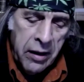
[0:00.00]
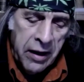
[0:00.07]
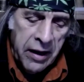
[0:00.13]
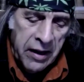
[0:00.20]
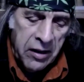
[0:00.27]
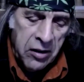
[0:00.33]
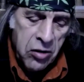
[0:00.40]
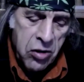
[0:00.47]

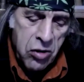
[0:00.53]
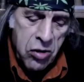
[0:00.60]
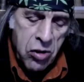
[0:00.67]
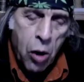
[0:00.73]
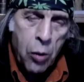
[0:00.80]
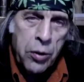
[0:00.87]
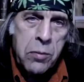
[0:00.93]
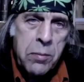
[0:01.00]
And this has
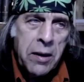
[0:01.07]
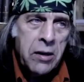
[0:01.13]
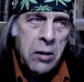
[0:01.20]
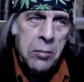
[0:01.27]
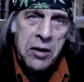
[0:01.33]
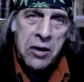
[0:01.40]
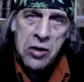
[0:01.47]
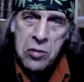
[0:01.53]
always been the
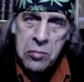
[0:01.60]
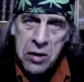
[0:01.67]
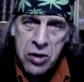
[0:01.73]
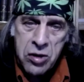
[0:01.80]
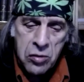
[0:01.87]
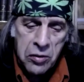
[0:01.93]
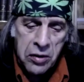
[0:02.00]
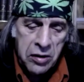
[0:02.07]
biggest
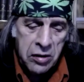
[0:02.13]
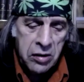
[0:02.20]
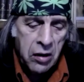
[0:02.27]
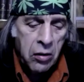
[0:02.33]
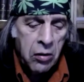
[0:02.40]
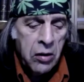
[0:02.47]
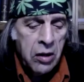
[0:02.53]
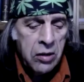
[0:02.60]
mystery of the
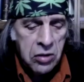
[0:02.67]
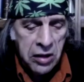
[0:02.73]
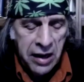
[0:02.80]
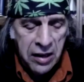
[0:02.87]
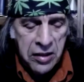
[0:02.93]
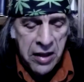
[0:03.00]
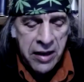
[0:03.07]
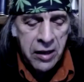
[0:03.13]
tarot.
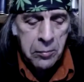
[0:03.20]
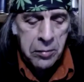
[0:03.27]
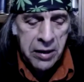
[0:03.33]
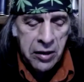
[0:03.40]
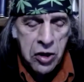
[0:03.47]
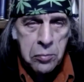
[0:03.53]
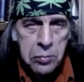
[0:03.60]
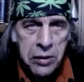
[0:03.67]
Today that could be
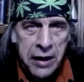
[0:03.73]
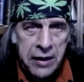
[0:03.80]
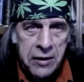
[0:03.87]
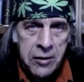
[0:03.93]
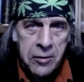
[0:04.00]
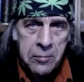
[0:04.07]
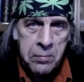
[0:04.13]
explained.